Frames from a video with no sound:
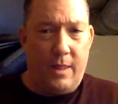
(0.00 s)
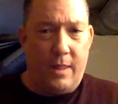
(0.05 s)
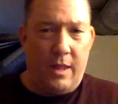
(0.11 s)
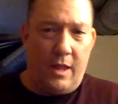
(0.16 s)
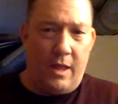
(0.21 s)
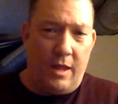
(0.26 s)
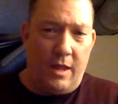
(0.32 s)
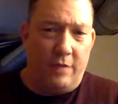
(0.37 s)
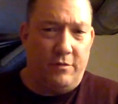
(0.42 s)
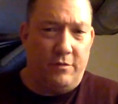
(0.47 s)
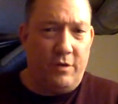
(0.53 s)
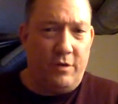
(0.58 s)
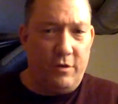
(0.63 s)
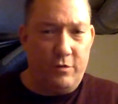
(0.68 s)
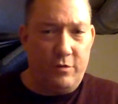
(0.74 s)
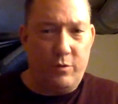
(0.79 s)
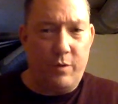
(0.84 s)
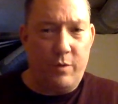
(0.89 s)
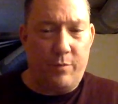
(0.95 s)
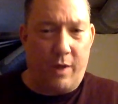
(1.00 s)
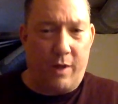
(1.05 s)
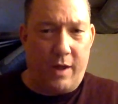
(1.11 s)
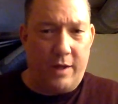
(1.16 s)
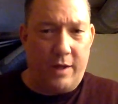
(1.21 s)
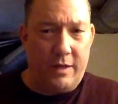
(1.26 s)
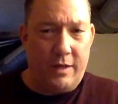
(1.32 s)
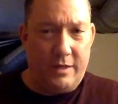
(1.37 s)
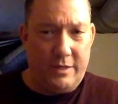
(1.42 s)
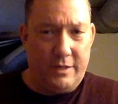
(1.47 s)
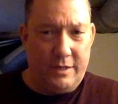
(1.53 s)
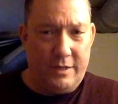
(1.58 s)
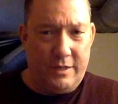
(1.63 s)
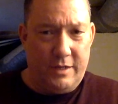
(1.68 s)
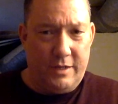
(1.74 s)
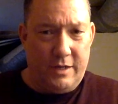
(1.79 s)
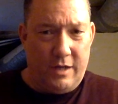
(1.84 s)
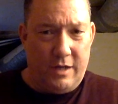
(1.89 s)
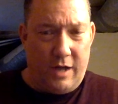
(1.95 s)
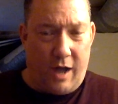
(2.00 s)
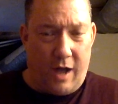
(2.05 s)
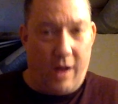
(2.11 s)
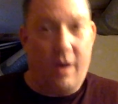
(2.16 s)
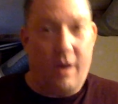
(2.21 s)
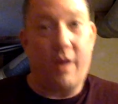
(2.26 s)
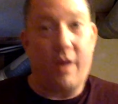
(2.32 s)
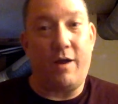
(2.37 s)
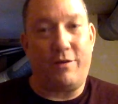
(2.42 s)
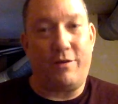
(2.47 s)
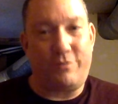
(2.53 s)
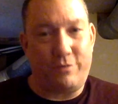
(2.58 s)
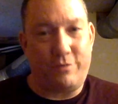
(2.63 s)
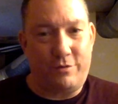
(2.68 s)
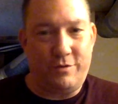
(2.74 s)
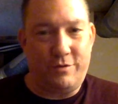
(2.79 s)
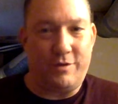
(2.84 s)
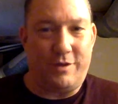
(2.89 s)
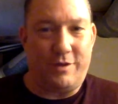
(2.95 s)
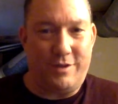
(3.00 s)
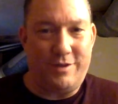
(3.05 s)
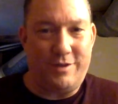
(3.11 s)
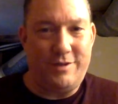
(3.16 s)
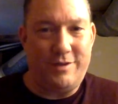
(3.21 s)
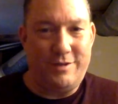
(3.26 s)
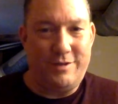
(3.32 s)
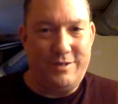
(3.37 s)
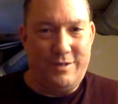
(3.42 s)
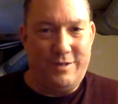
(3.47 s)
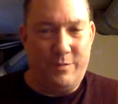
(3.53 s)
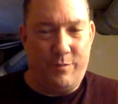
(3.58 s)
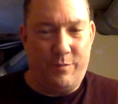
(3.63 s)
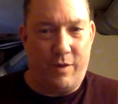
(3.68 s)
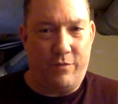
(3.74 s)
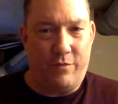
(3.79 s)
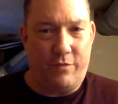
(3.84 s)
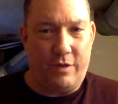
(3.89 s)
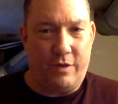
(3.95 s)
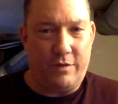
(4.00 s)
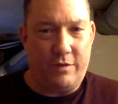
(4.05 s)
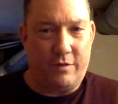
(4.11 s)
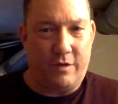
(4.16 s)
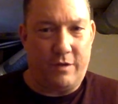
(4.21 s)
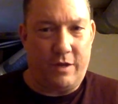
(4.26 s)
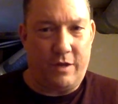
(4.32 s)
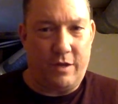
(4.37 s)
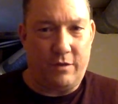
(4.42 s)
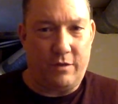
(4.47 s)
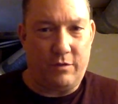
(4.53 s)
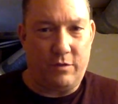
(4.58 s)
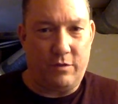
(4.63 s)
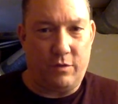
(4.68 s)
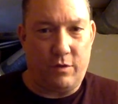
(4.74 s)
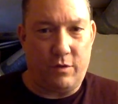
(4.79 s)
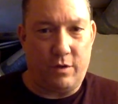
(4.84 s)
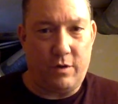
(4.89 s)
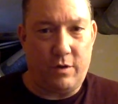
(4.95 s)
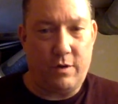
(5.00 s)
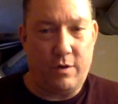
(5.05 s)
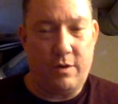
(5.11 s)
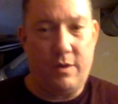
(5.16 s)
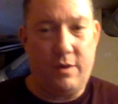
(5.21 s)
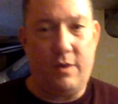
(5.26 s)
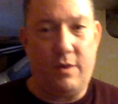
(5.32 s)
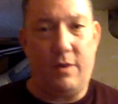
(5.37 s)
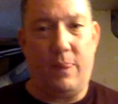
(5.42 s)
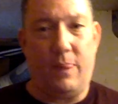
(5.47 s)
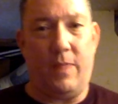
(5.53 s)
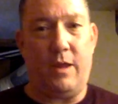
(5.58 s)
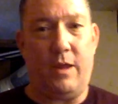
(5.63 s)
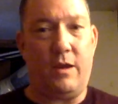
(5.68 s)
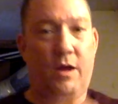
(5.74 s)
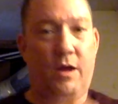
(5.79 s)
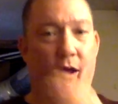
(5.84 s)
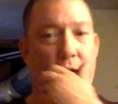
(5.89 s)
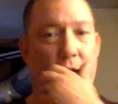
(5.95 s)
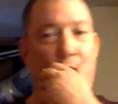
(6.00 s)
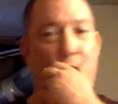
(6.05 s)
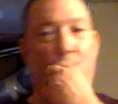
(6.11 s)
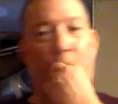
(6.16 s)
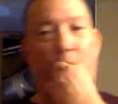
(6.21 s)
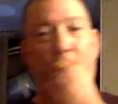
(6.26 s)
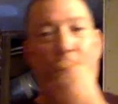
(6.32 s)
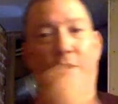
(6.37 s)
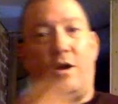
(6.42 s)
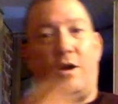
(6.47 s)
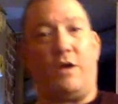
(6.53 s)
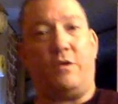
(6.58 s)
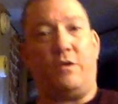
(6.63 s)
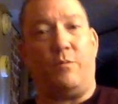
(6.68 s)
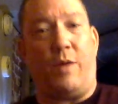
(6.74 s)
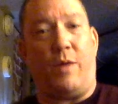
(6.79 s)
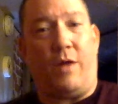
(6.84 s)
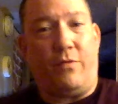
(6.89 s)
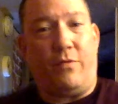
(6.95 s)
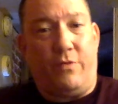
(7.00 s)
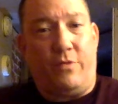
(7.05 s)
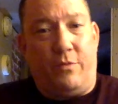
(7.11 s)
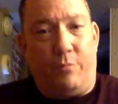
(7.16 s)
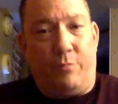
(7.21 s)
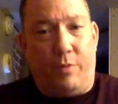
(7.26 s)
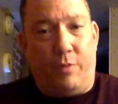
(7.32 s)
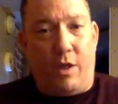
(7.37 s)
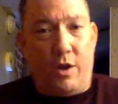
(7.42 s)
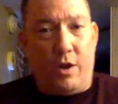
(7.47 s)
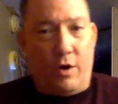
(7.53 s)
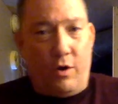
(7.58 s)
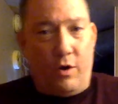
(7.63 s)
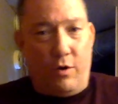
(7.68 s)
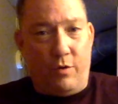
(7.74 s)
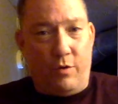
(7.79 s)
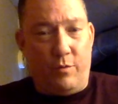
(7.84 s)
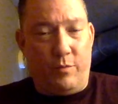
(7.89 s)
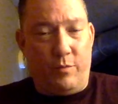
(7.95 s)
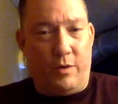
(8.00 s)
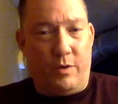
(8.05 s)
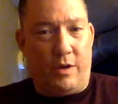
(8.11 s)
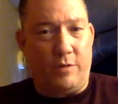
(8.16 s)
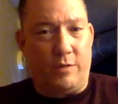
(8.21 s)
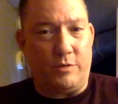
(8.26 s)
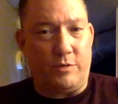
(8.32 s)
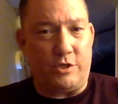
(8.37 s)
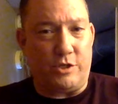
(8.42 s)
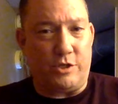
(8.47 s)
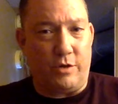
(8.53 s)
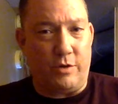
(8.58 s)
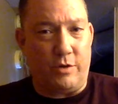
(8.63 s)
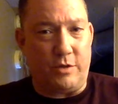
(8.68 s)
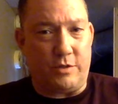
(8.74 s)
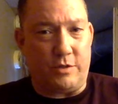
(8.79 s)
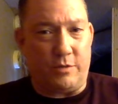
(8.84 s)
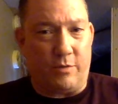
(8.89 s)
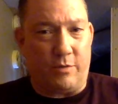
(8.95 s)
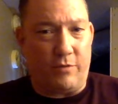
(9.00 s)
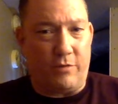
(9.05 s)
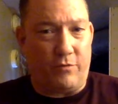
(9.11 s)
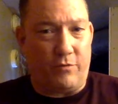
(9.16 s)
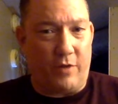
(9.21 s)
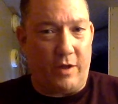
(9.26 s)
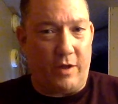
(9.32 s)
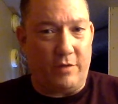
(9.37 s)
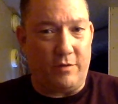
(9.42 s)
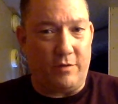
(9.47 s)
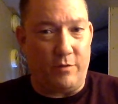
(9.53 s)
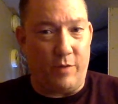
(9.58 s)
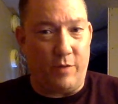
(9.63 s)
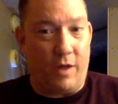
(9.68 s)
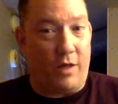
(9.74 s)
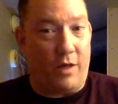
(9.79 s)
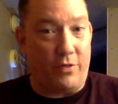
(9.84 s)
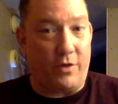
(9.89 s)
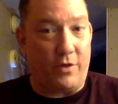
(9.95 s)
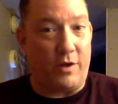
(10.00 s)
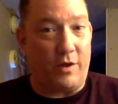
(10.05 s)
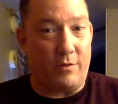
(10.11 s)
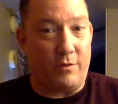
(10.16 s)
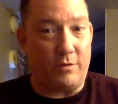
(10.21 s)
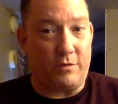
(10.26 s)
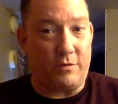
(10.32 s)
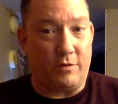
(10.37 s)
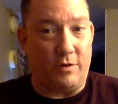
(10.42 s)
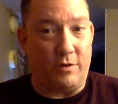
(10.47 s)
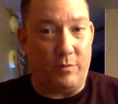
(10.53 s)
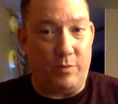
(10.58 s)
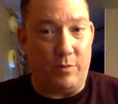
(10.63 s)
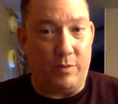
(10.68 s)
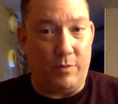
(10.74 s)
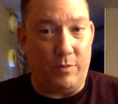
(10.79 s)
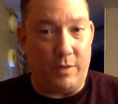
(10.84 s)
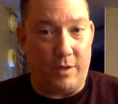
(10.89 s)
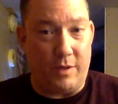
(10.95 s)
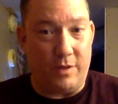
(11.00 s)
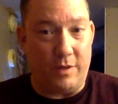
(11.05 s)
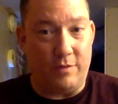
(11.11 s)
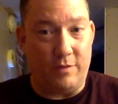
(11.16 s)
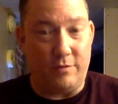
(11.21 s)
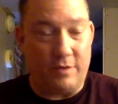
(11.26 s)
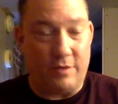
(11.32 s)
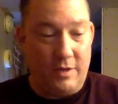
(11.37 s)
as years went by, I also took my friends on Hell Tour, and I talked about the blood home, and I would show it to my friends, and we all thought it was creepy because